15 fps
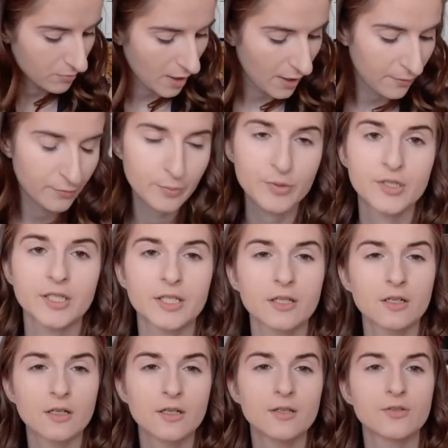have a
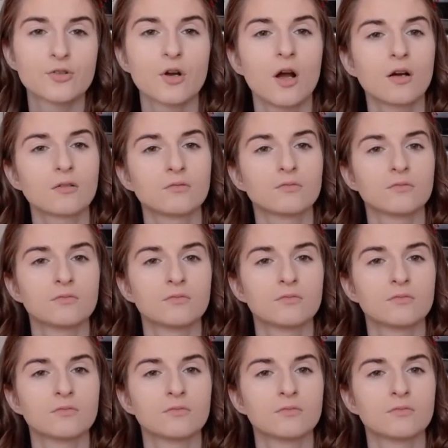particularly strong